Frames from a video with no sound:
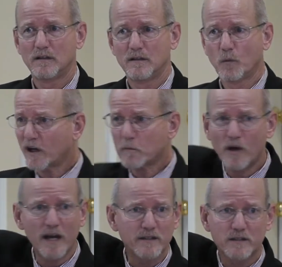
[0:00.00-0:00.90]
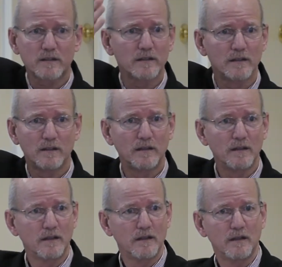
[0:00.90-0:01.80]
workplace.
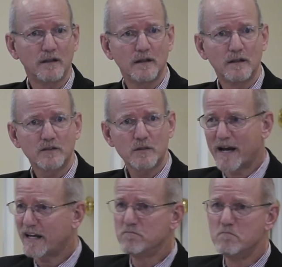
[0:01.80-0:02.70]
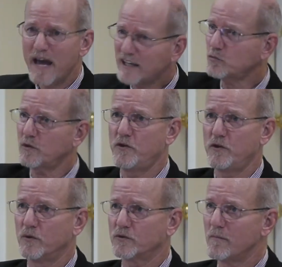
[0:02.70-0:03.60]
Somebody's messed with
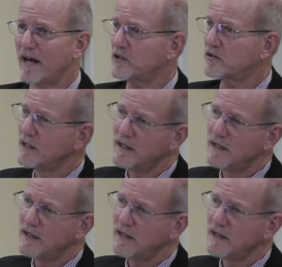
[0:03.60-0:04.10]
you. Somebody's